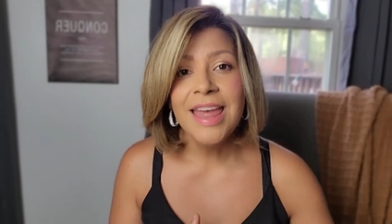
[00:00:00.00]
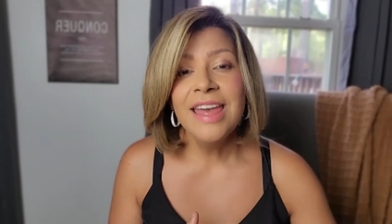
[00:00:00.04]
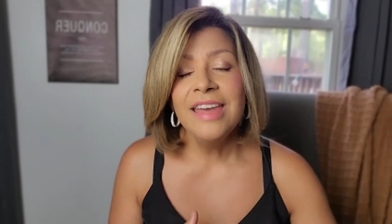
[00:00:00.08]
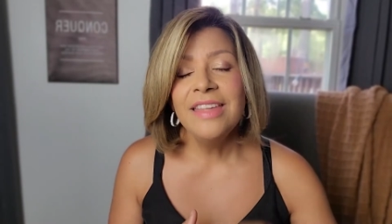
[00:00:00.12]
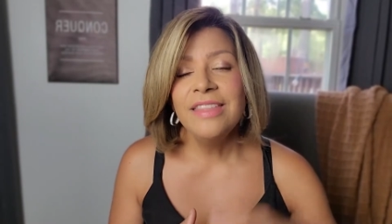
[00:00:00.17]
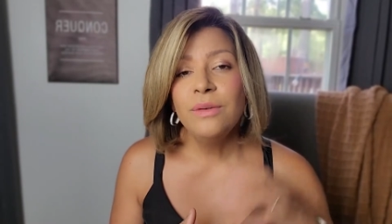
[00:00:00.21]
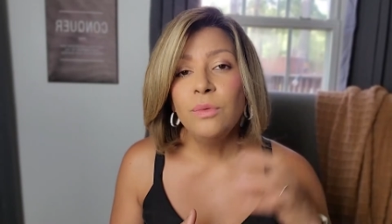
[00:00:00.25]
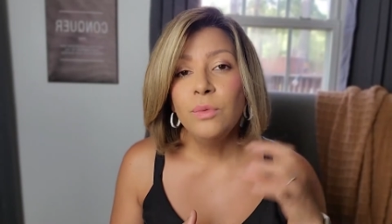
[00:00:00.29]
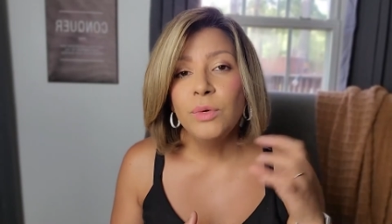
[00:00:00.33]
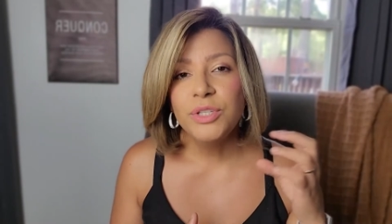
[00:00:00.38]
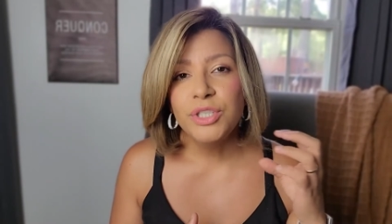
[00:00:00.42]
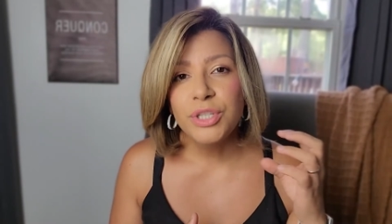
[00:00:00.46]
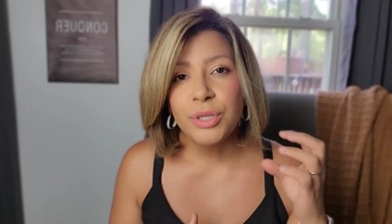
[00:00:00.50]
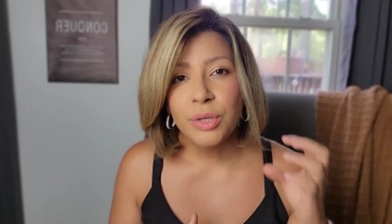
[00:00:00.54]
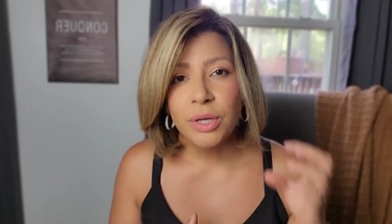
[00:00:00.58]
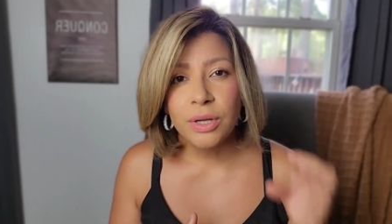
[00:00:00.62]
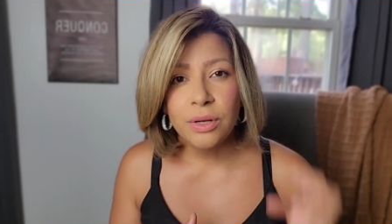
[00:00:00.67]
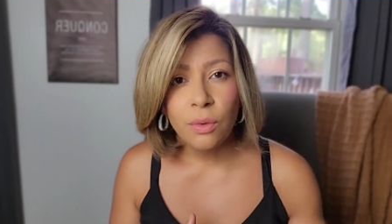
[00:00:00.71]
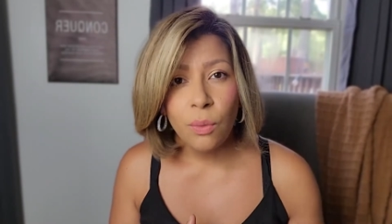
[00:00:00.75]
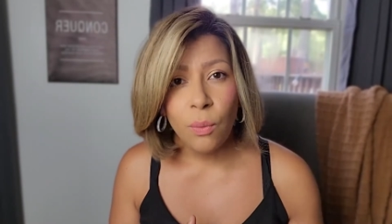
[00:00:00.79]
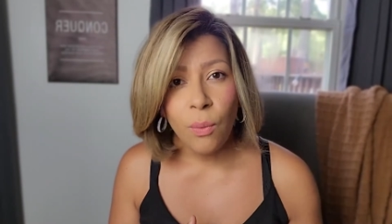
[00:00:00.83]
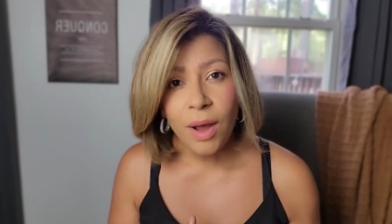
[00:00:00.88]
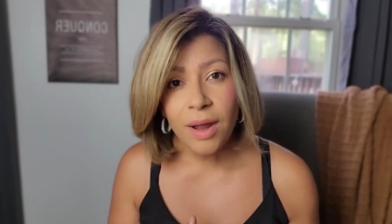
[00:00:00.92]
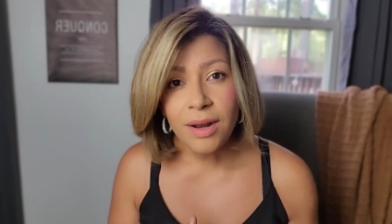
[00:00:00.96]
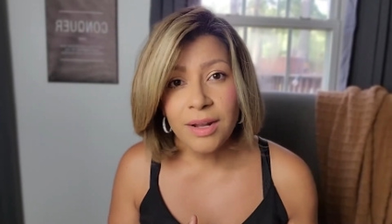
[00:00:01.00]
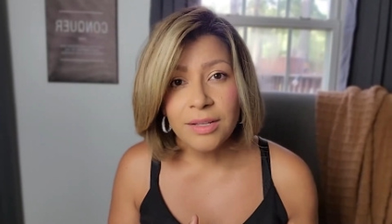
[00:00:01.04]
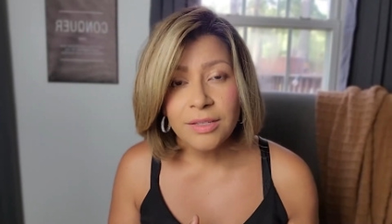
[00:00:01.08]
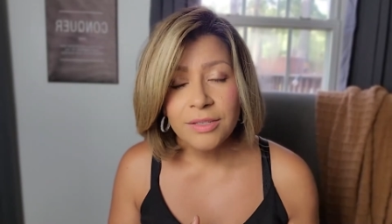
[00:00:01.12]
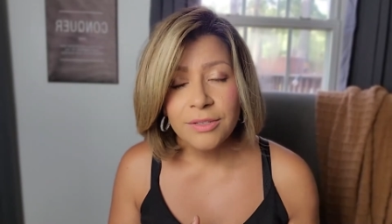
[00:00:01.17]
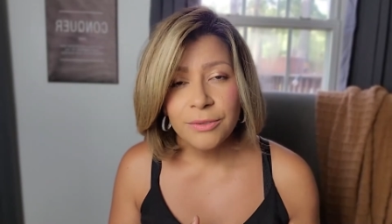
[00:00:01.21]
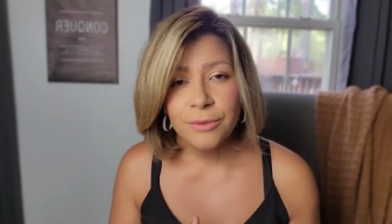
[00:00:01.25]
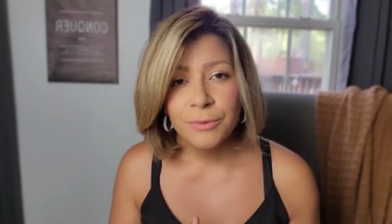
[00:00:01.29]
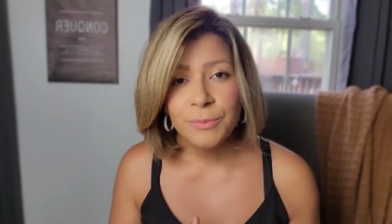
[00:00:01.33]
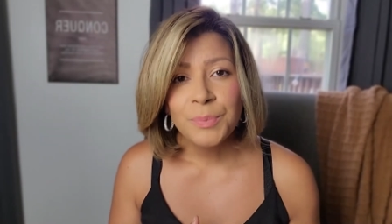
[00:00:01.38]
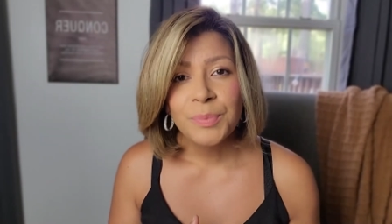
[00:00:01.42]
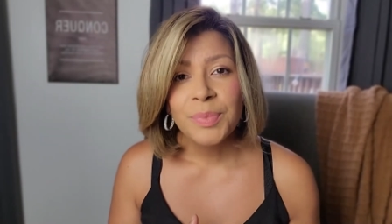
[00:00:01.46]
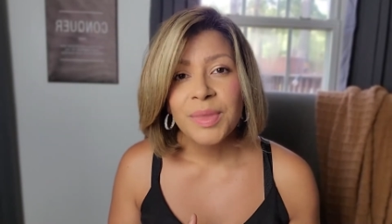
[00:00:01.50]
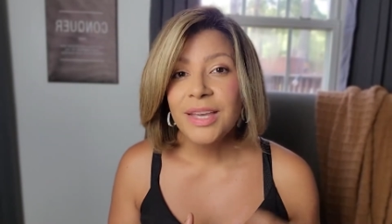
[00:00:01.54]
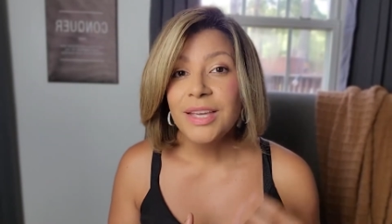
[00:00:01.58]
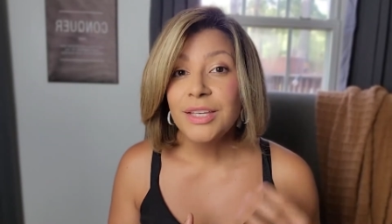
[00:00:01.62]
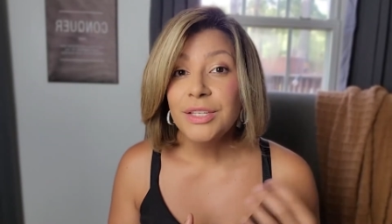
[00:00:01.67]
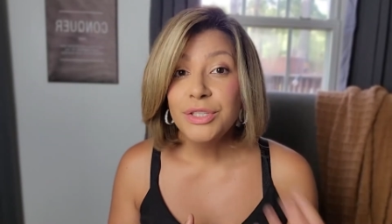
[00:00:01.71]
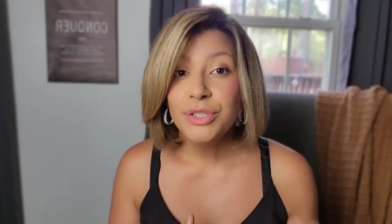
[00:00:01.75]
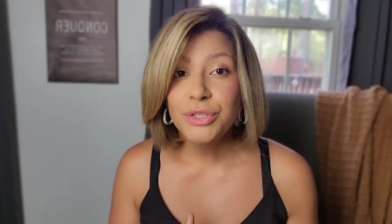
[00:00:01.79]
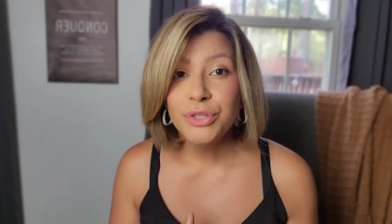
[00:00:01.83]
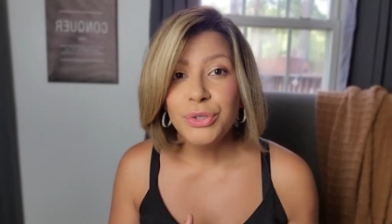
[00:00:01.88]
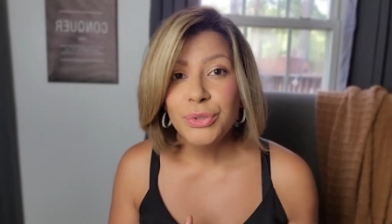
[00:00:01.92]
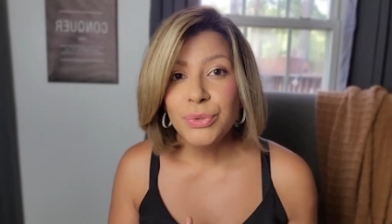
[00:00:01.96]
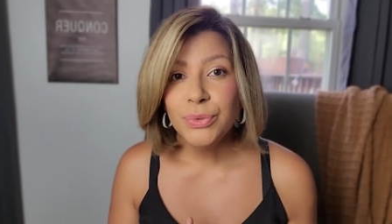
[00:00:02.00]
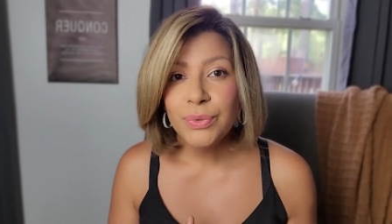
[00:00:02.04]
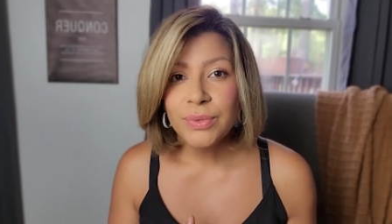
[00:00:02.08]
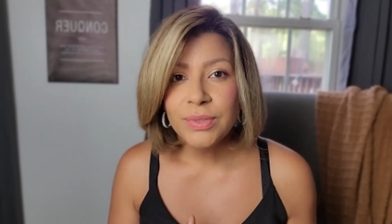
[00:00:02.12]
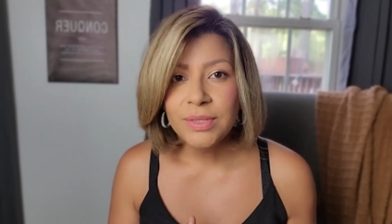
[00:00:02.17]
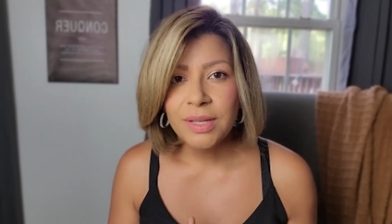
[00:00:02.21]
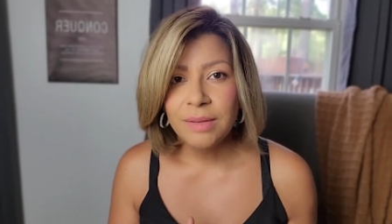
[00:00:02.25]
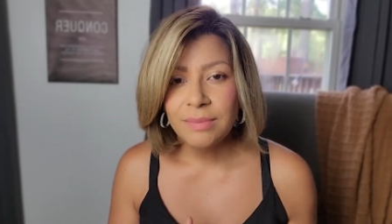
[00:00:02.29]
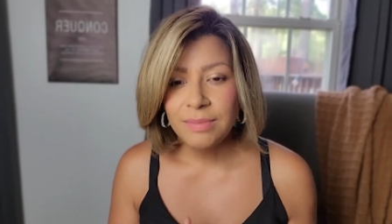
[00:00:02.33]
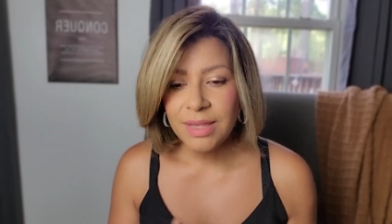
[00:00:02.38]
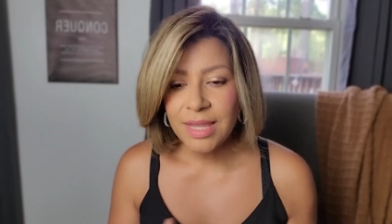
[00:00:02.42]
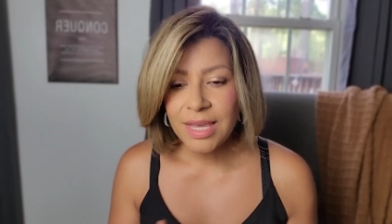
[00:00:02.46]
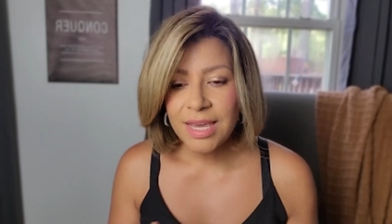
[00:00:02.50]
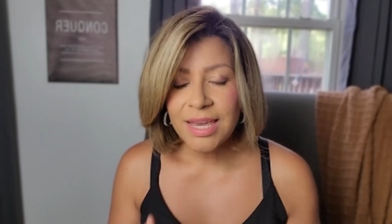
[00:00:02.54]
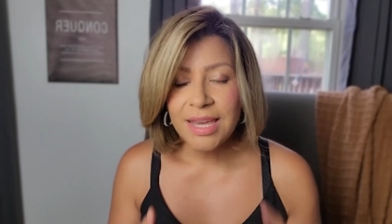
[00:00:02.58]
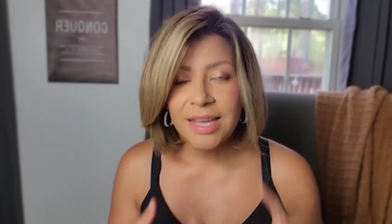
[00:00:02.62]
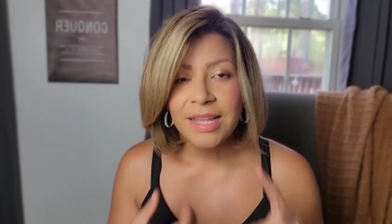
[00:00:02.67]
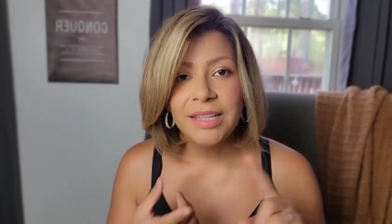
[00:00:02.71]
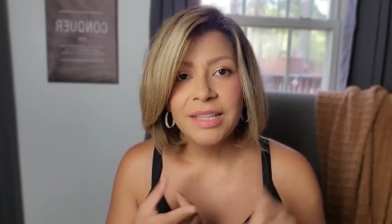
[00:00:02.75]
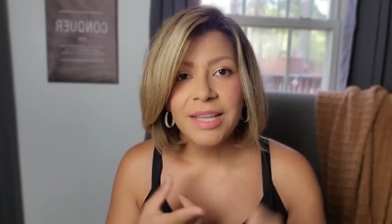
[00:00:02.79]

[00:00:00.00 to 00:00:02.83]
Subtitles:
then what you're going to want to do is choose something